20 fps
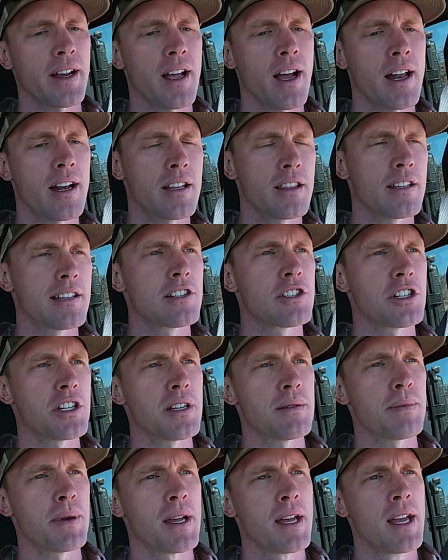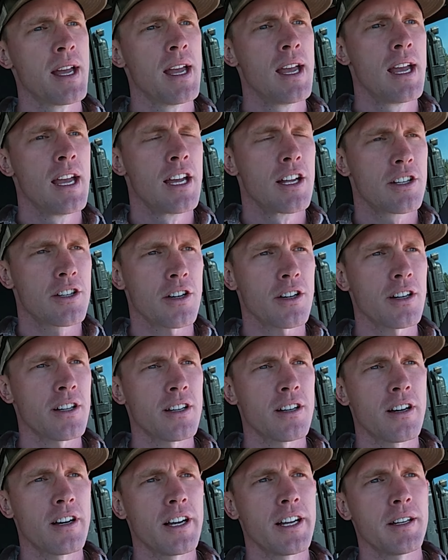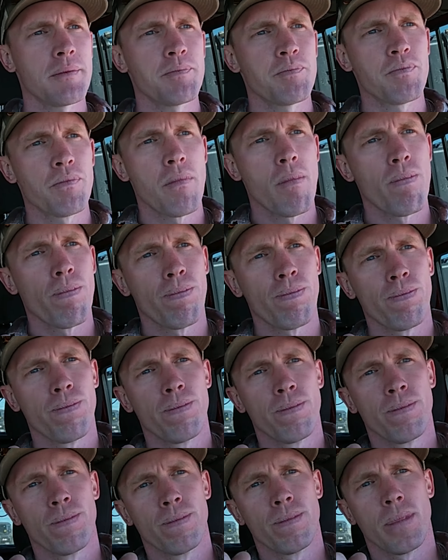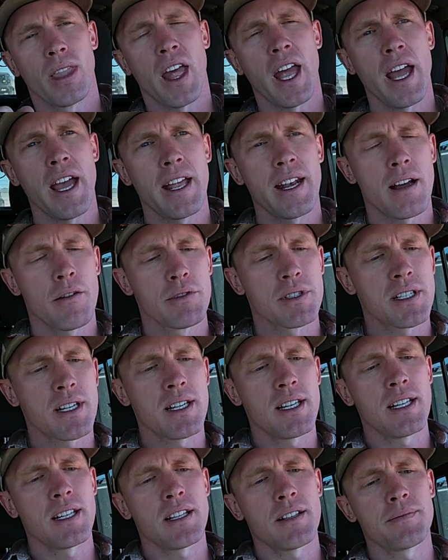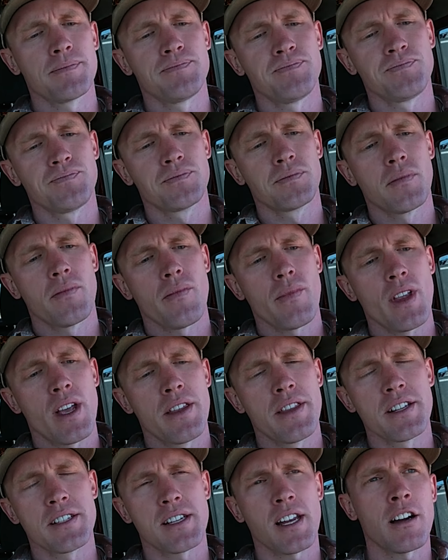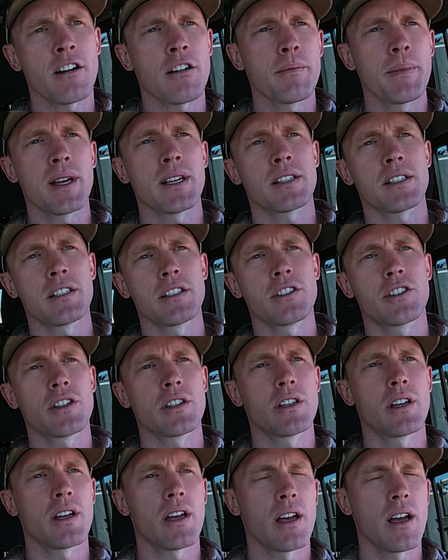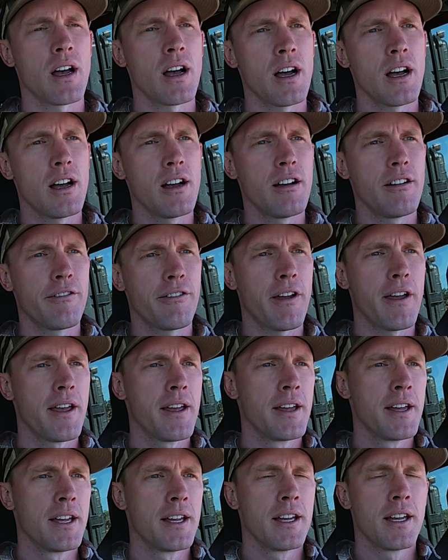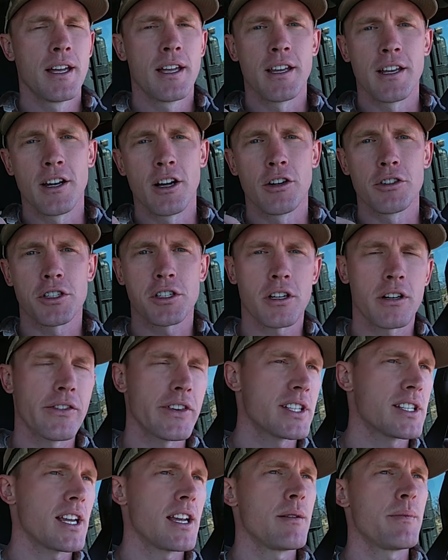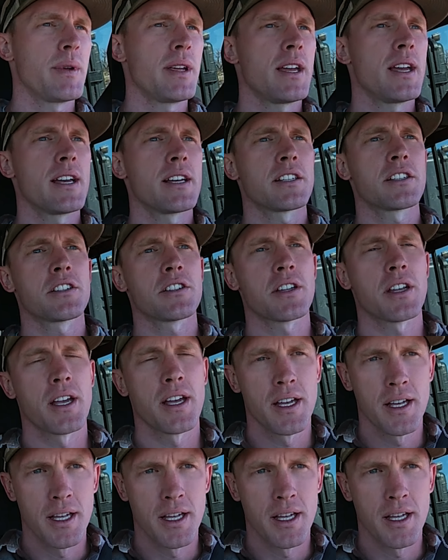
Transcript: I got in the Jeep, turned it on, and I was getting these error message of, you know, service ABS,